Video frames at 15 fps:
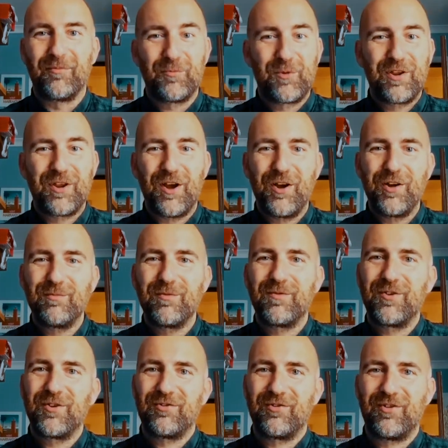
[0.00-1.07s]
We're the home
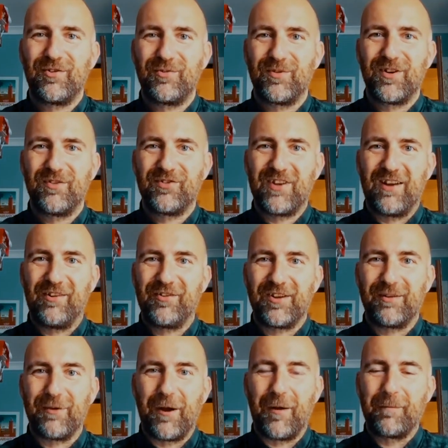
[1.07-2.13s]
of good news worth
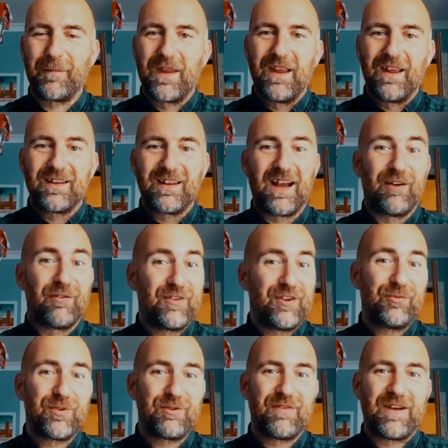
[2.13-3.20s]
shouting about. Now,
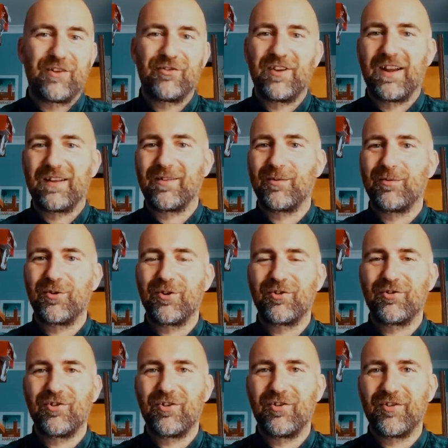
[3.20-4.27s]
this week we've actually had some
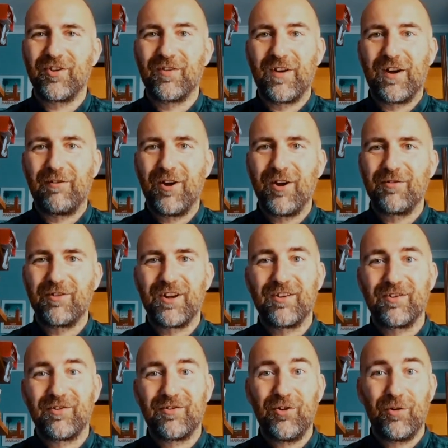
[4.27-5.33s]
good news of our own,
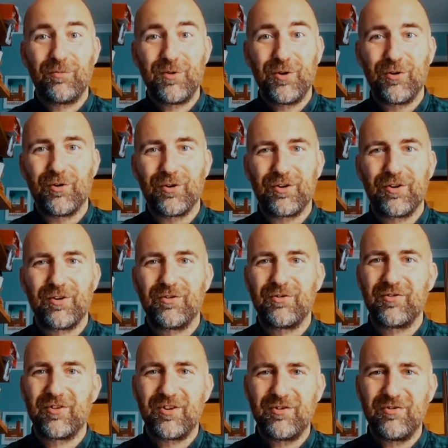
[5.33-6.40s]
and Tom York,
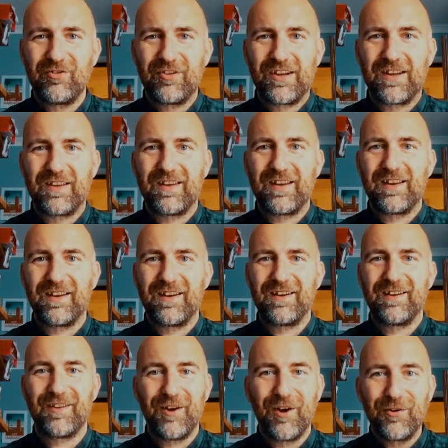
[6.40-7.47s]
who's usually the,
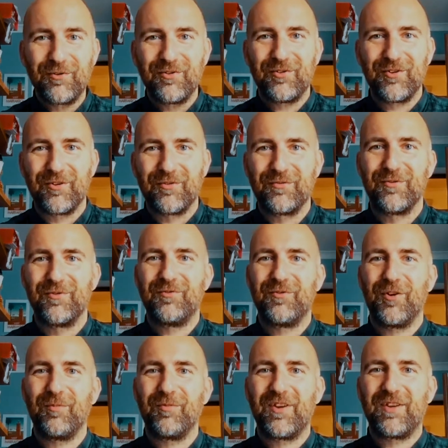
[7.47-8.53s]
uh, the host of
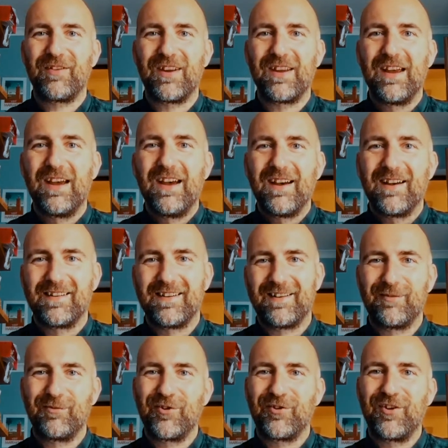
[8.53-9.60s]
Rooftop TV, has
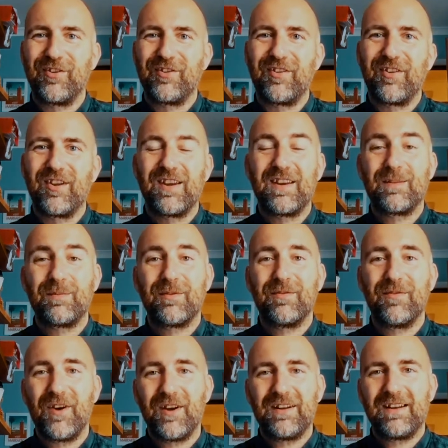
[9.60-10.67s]
had some good news in that he's
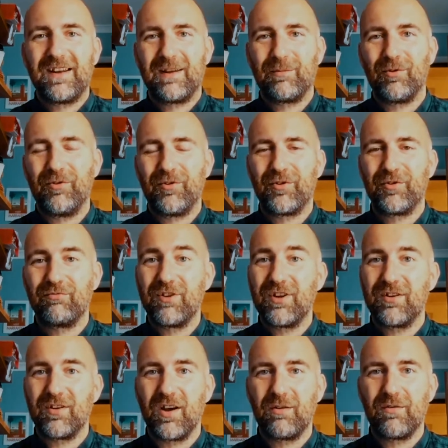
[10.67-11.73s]
been finally able to
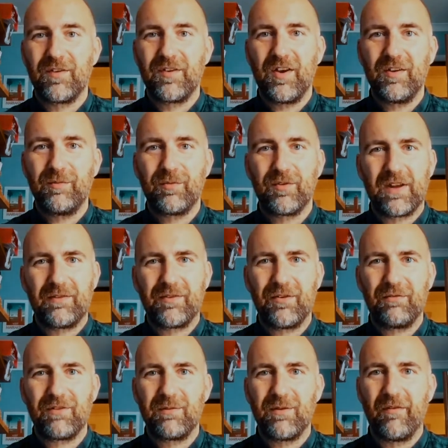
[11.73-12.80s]
reunite with his husband after
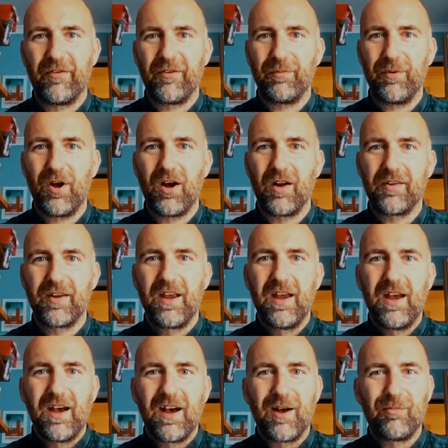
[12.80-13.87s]
three months apart.
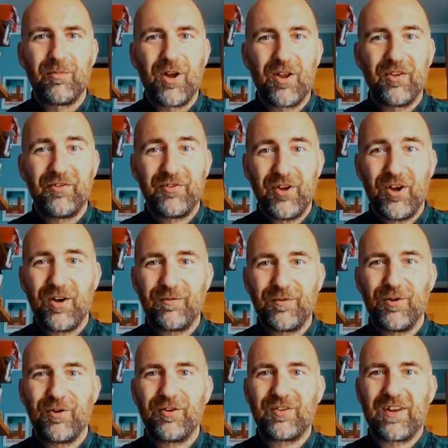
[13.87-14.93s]
Um, at the start of
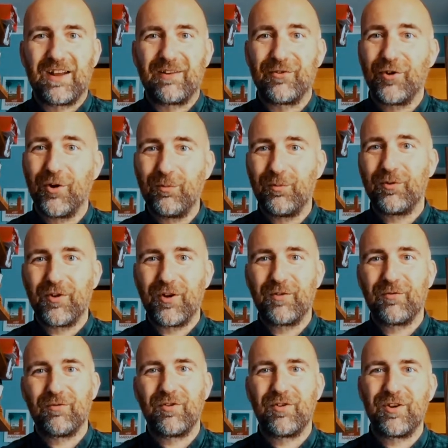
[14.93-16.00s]
lockdown, Tom was
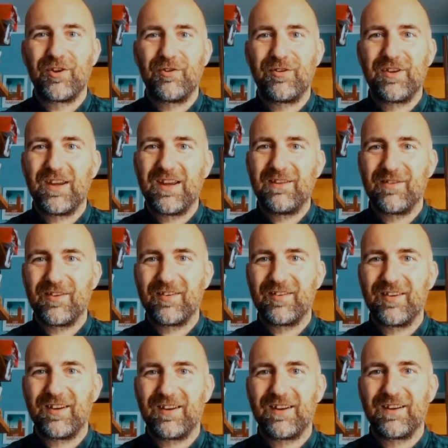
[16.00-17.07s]
over in the UK
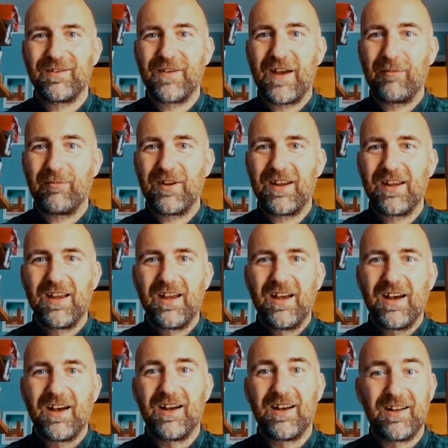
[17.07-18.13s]
visiting his family,
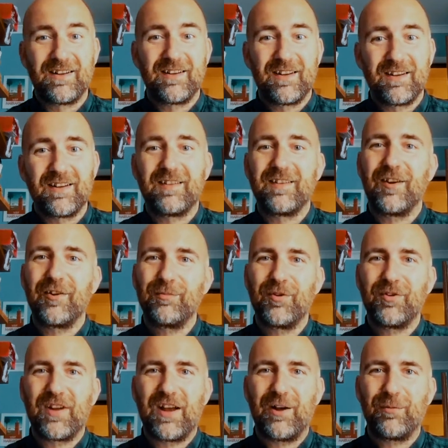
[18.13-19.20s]
uh, and, and, his
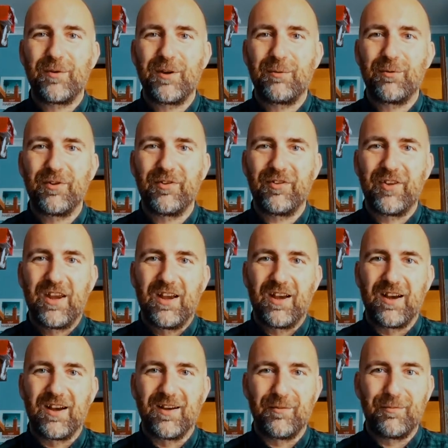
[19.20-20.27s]
husband Albie was
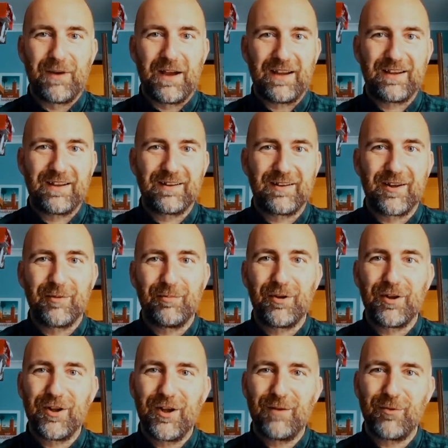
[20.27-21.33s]
uh, back in uh,
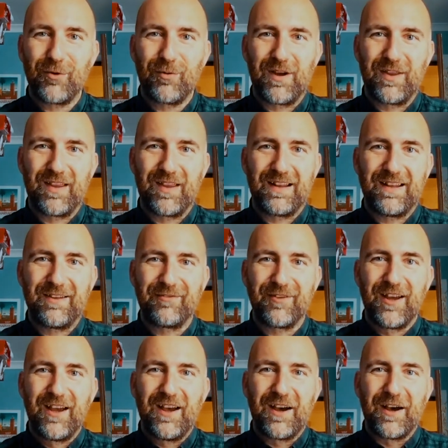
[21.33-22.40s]
Palermo, where they live,
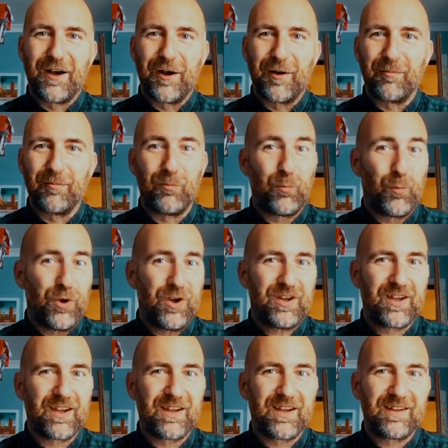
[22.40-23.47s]
um,
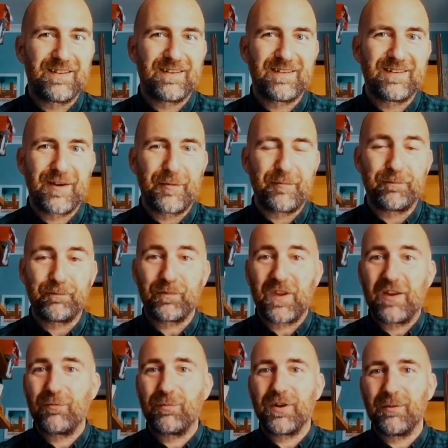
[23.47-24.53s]
working. And um,
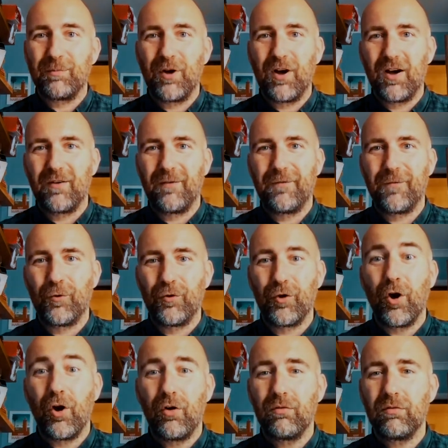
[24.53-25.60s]
they've been apart for
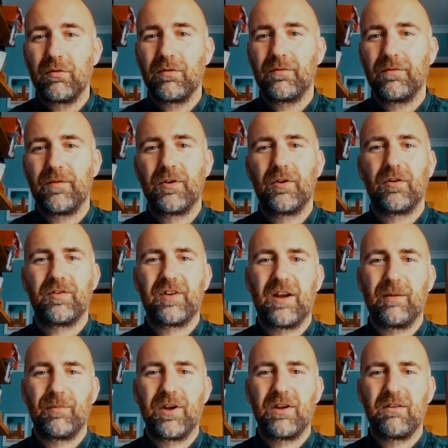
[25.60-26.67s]
the whole of the
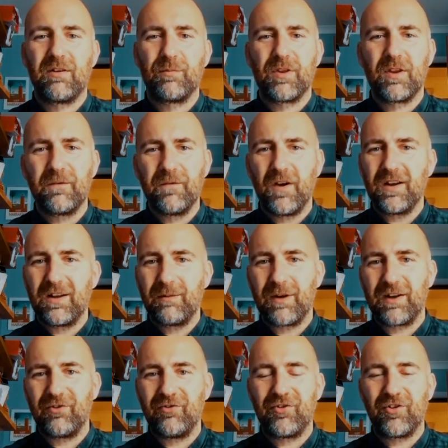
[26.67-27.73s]
lockdown period, but they finally
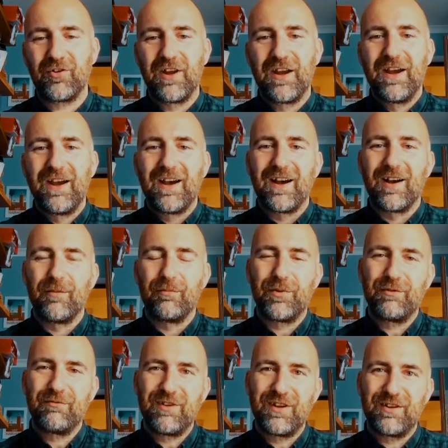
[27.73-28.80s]
managed to um,
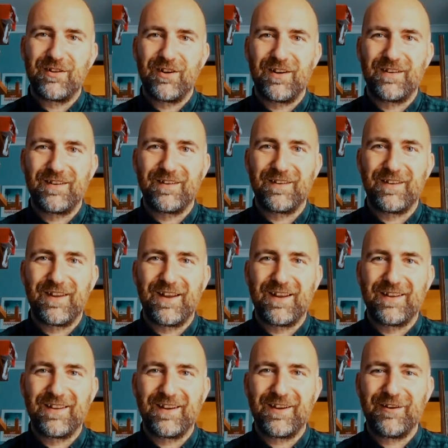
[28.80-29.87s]
be reunited, and
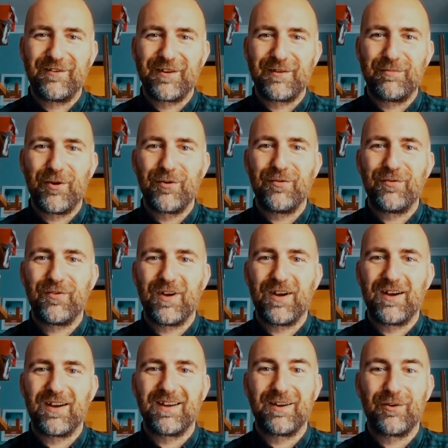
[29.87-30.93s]
they're they're currently both
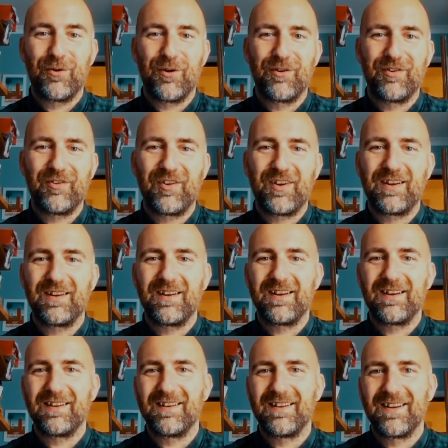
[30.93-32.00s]
uh, in quarantine
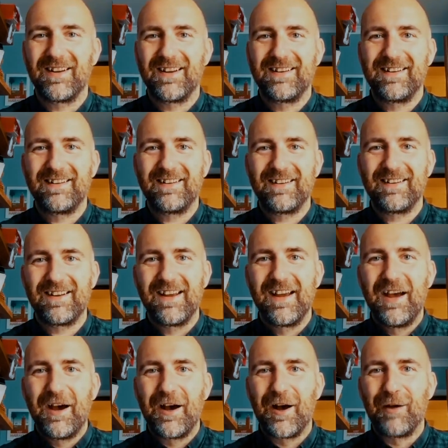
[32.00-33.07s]
in uh, in
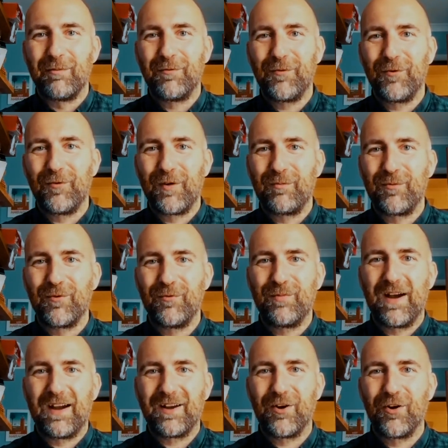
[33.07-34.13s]
Italy um, before they move
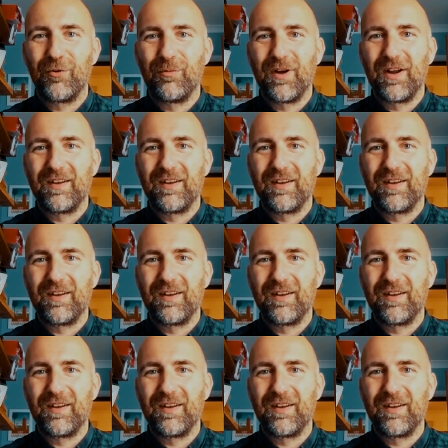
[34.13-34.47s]
back home.